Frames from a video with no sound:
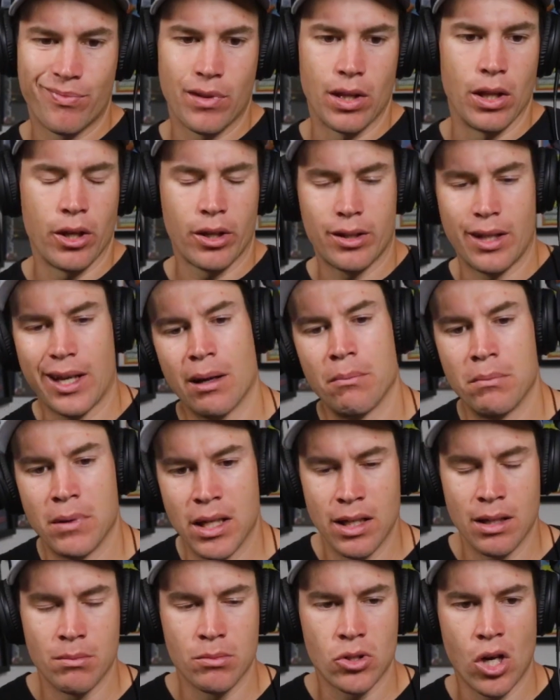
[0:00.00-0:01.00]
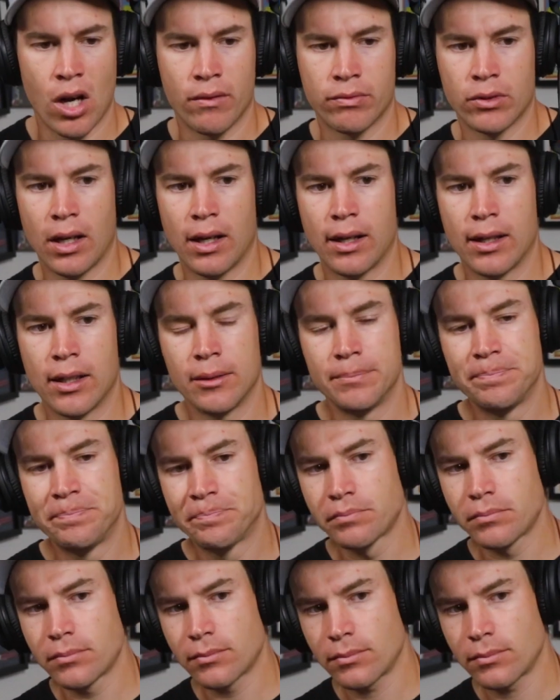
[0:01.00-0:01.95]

looked like a medium soft tire,